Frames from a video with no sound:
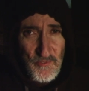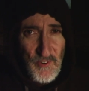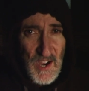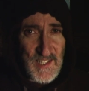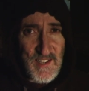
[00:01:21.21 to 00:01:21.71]

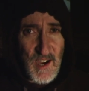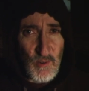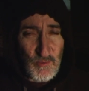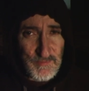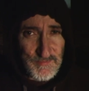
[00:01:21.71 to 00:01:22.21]
find
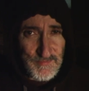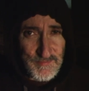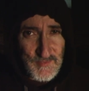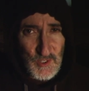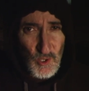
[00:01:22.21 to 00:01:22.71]
out,
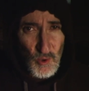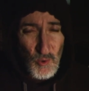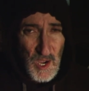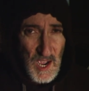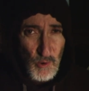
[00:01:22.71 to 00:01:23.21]
you know,
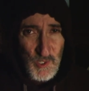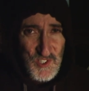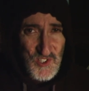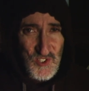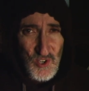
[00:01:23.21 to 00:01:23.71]
how
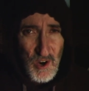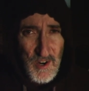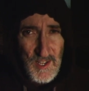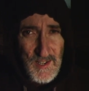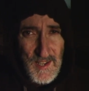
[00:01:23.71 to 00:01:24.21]
it
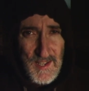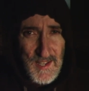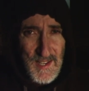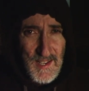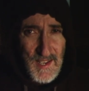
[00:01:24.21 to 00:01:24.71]
started.
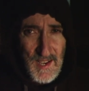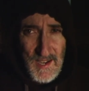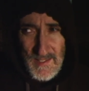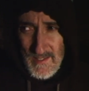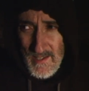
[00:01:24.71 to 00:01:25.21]

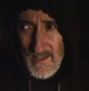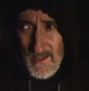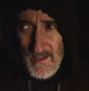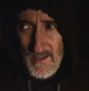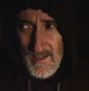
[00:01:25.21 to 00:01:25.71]
And
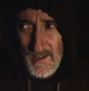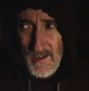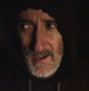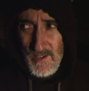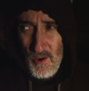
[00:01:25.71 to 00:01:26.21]

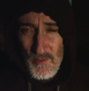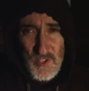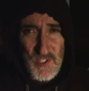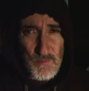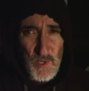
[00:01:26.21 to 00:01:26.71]
I call
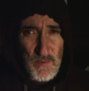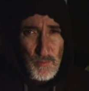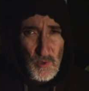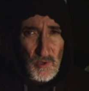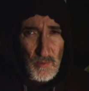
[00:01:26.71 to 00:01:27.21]
these
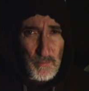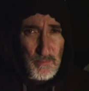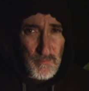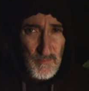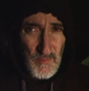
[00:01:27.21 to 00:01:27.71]
people
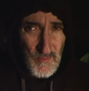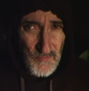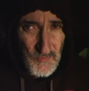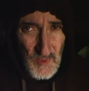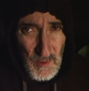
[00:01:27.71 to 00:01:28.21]

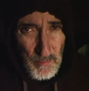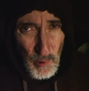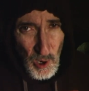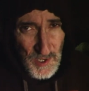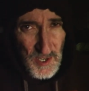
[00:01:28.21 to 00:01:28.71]

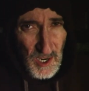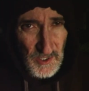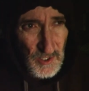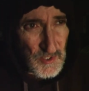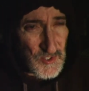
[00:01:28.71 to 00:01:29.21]
pond
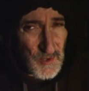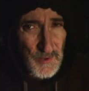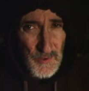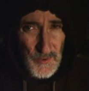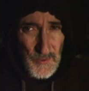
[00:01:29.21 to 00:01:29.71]
huggers.
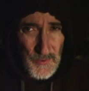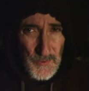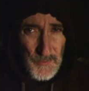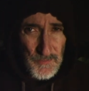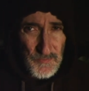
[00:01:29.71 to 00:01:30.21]

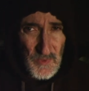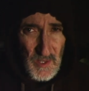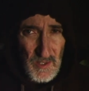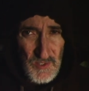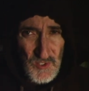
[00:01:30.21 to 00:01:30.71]

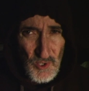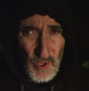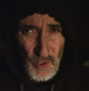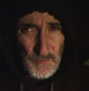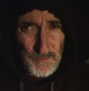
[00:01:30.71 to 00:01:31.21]

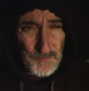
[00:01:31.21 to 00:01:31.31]
So